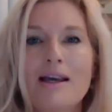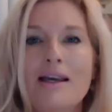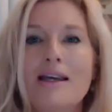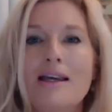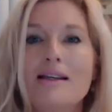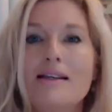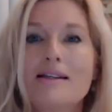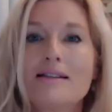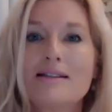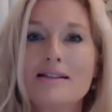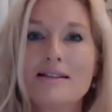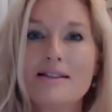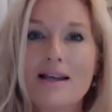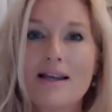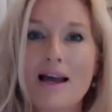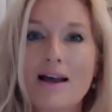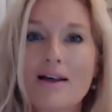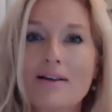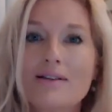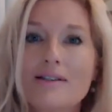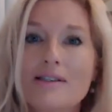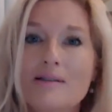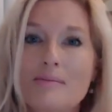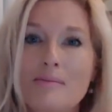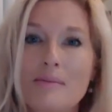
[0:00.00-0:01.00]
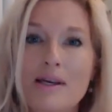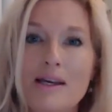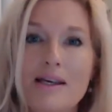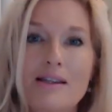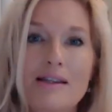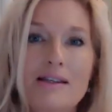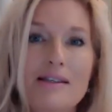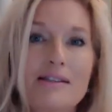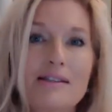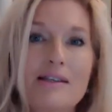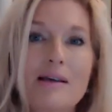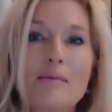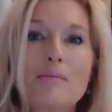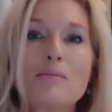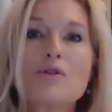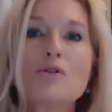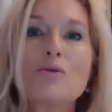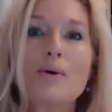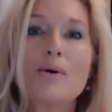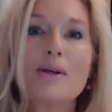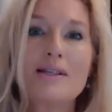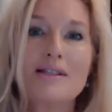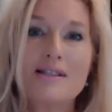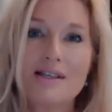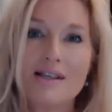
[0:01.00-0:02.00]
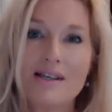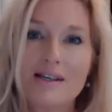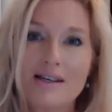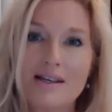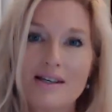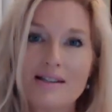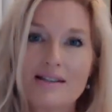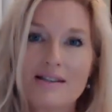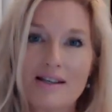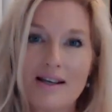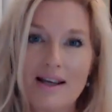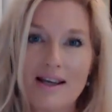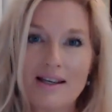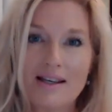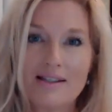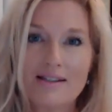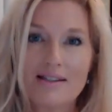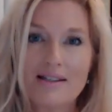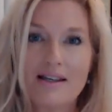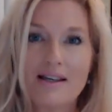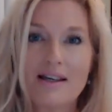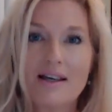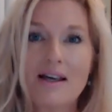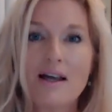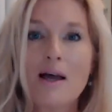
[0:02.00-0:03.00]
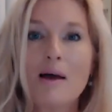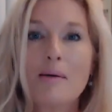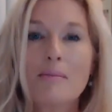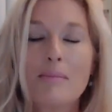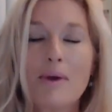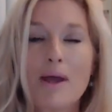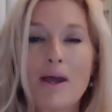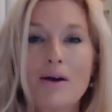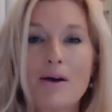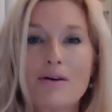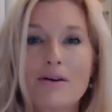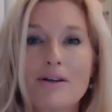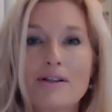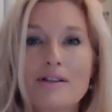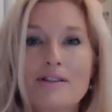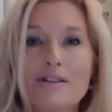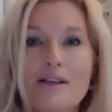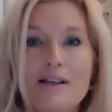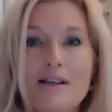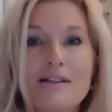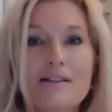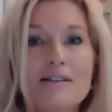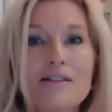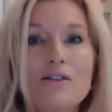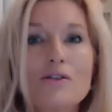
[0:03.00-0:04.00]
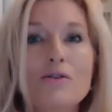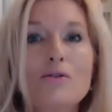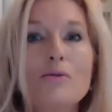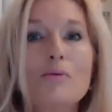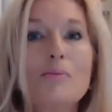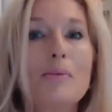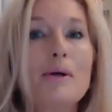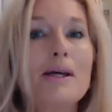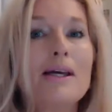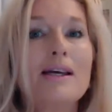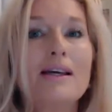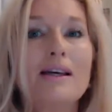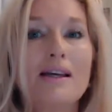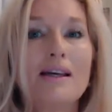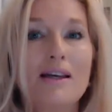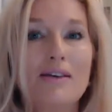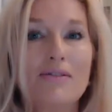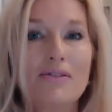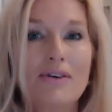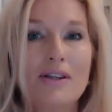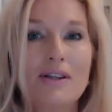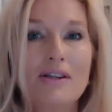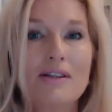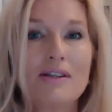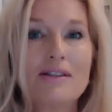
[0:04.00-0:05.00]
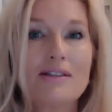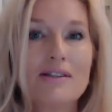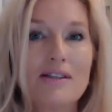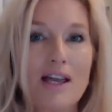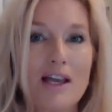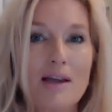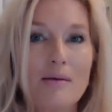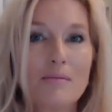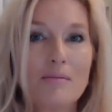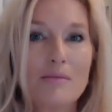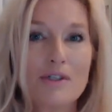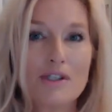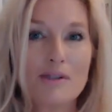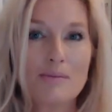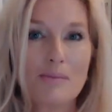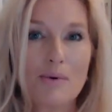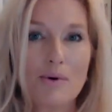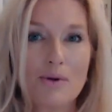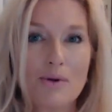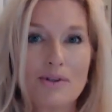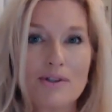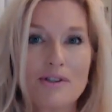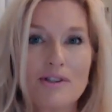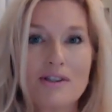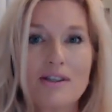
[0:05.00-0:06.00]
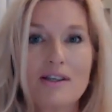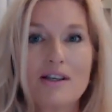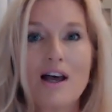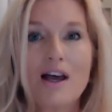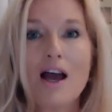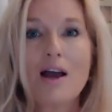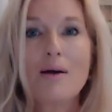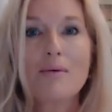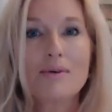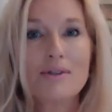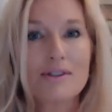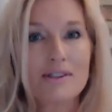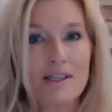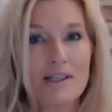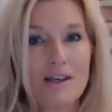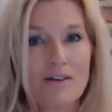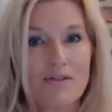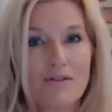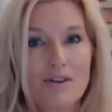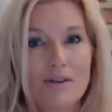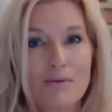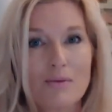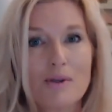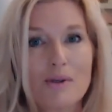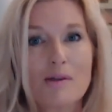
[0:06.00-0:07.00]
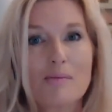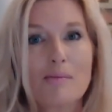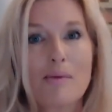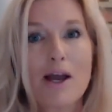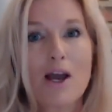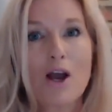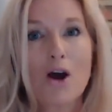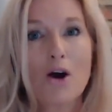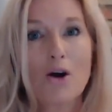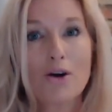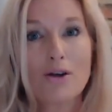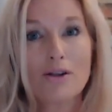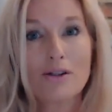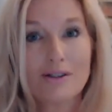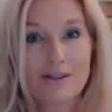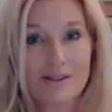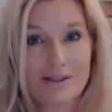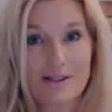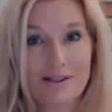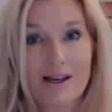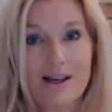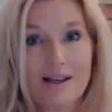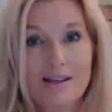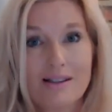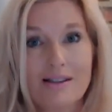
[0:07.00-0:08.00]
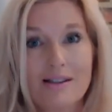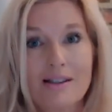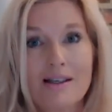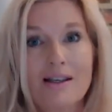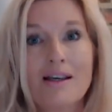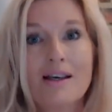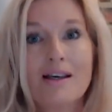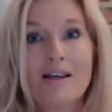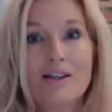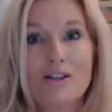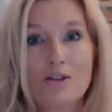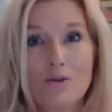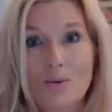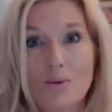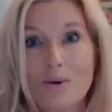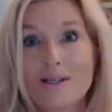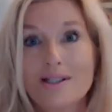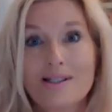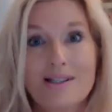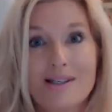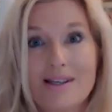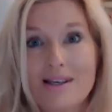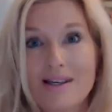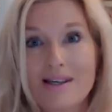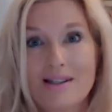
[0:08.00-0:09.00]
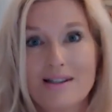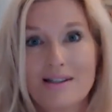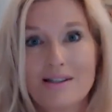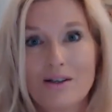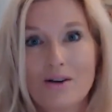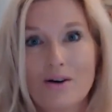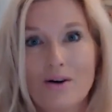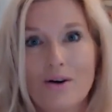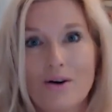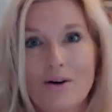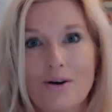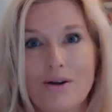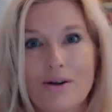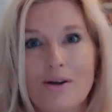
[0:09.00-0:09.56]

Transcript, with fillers: It astounds me that some 20 years later, parents are still being given the same response that I was given with my own son 20 years ago.